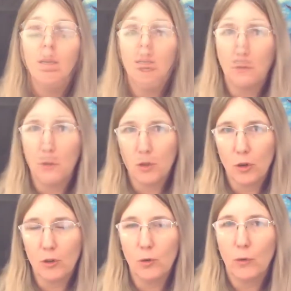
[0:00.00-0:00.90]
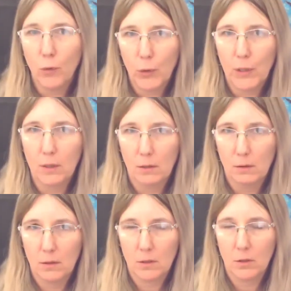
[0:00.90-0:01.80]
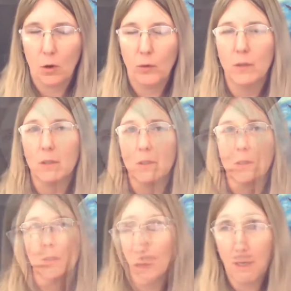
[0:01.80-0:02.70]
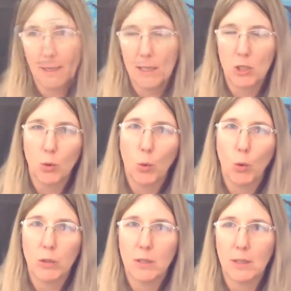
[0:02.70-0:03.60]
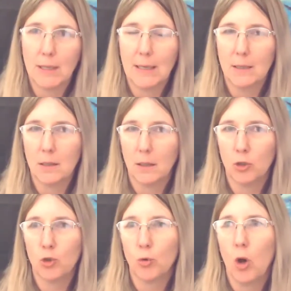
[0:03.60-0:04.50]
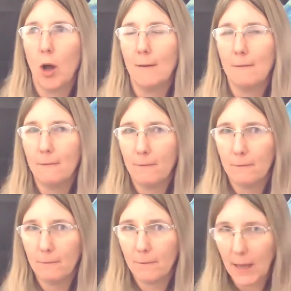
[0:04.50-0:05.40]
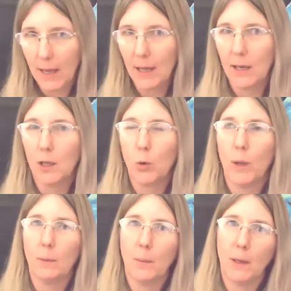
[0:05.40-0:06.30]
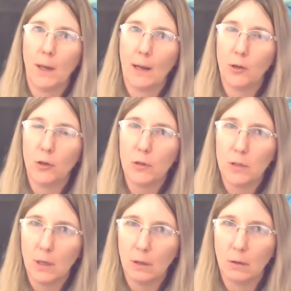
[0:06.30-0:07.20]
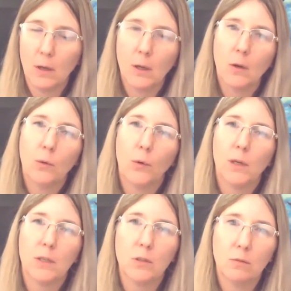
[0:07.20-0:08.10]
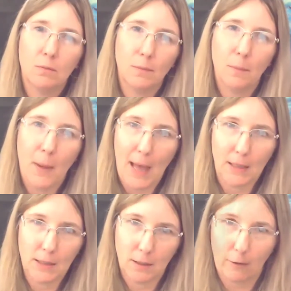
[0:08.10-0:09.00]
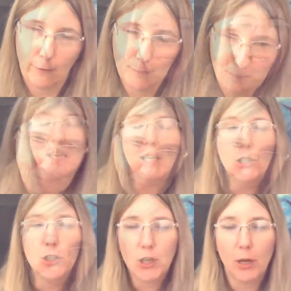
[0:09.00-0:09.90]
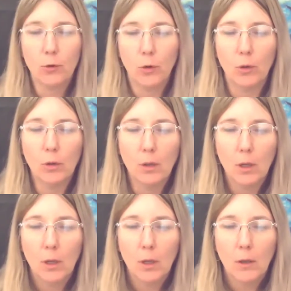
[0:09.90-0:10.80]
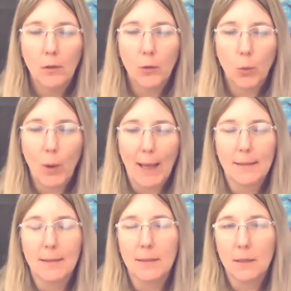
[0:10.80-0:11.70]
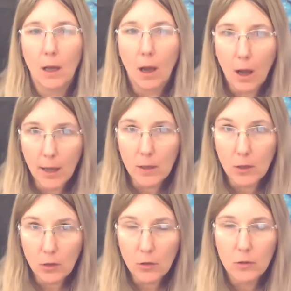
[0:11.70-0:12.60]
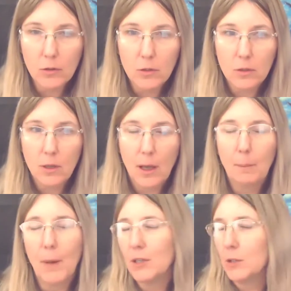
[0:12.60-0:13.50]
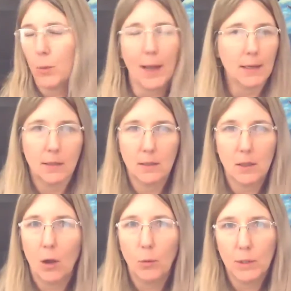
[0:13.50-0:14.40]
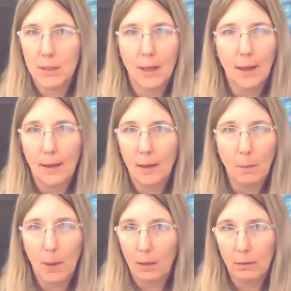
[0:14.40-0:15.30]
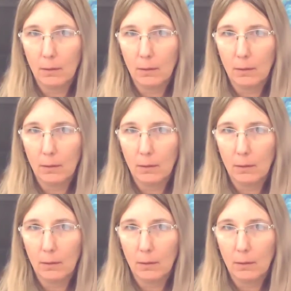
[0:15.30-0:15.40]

But if you're trying to avoid solvents, you've got to lean towards the things that dry fairly quick but aren't using really bad stuff. In general, the waxes I use, and most waxes, I would say a month,